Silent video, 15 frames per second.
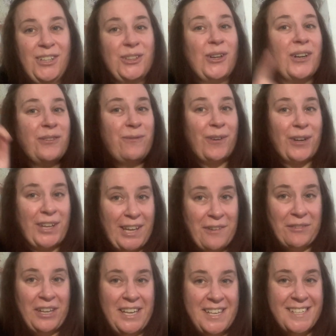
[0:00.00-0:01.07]
Lord,
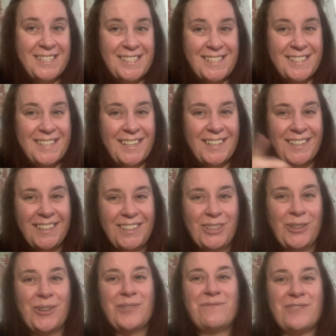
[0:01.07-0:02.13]
forgive us.
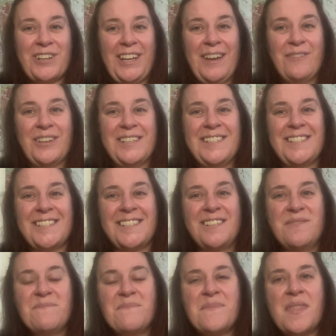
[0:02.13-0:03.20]
Lord, forgive us.
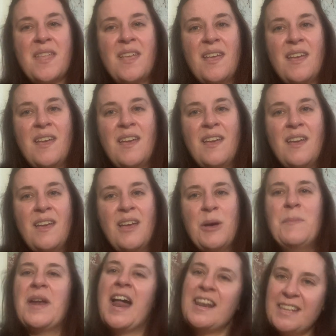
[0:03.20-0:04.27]

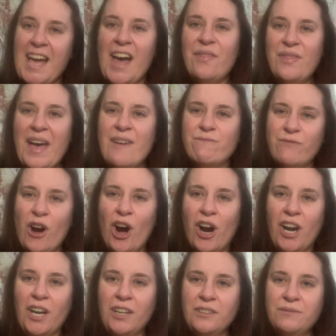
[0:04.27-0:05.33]
But I've gotten that
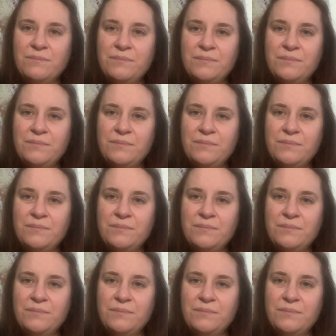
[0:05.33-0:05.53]
far.